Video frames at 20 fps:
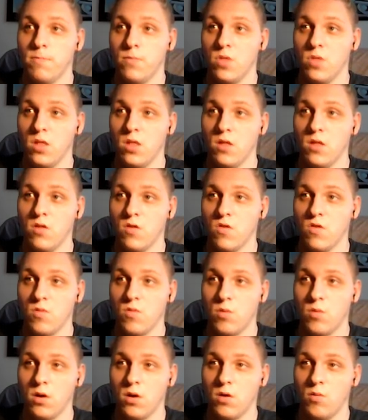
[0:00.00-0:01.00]
Let's just
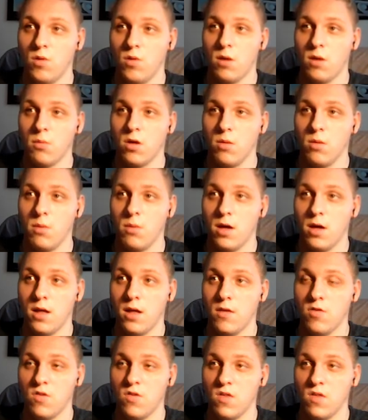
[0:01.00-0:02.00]
run the ram
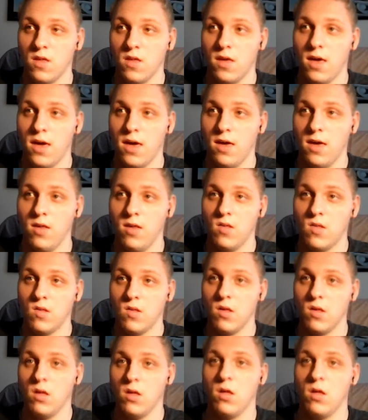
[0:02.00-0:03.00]
command just in
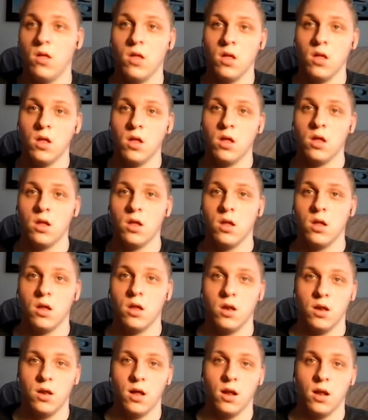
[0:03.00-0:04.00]
case. Del